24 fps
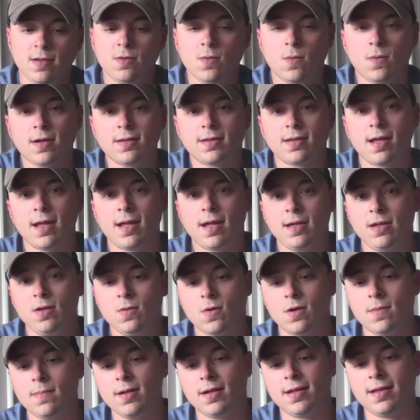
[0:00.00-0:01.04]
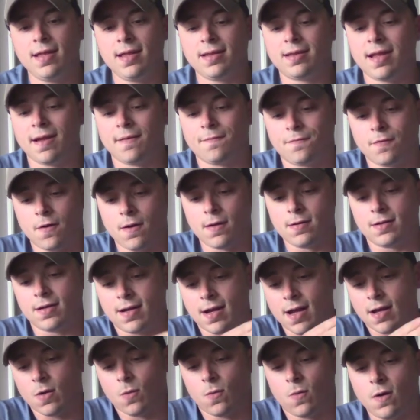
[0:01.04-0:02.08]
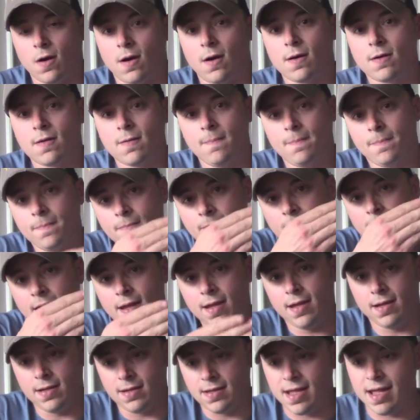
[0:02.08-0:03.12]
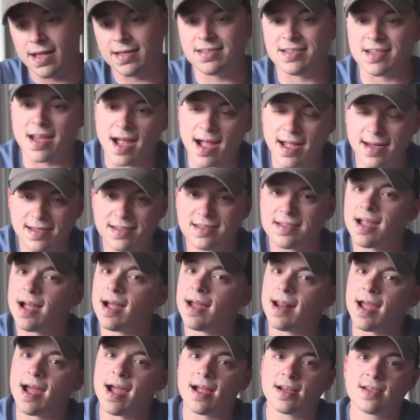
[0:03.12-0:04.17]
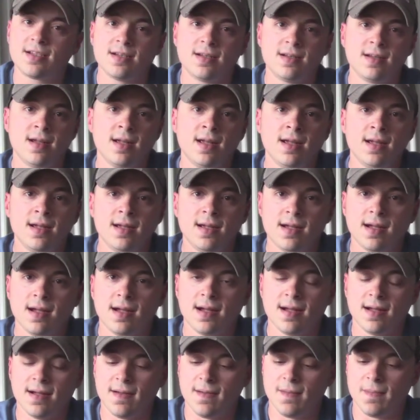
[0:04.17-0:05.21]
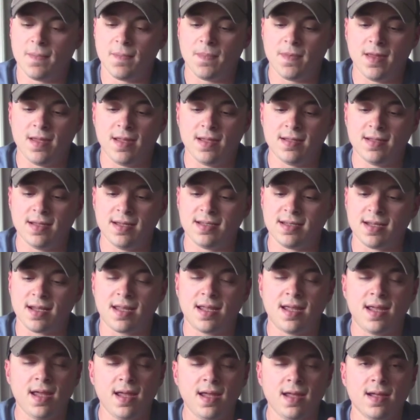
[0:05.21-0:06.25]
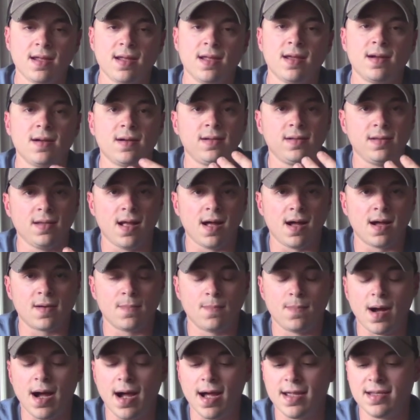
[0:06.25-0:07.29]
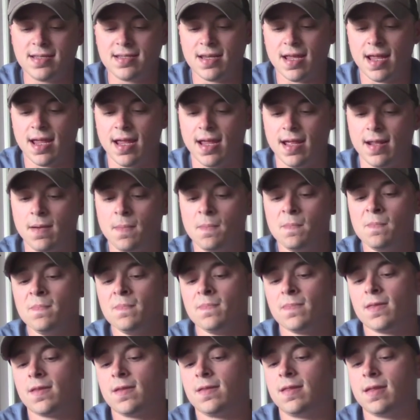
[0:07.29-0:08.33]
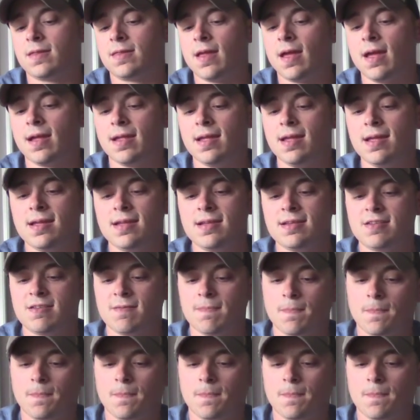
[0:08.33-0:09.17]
want to be able to get that frog to kind of walk, and that side-to-side action is a key in getting a lot of bites. And the thing is,